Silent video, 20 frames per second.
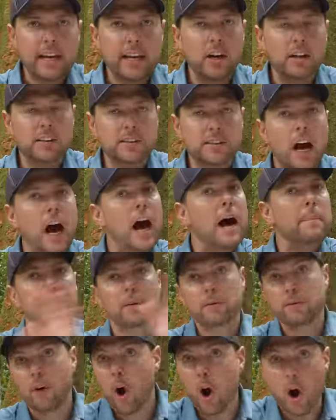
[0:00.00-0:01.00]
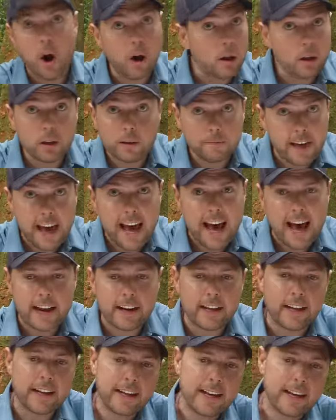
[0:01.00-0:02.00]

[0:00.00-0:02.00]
And on top of all of that,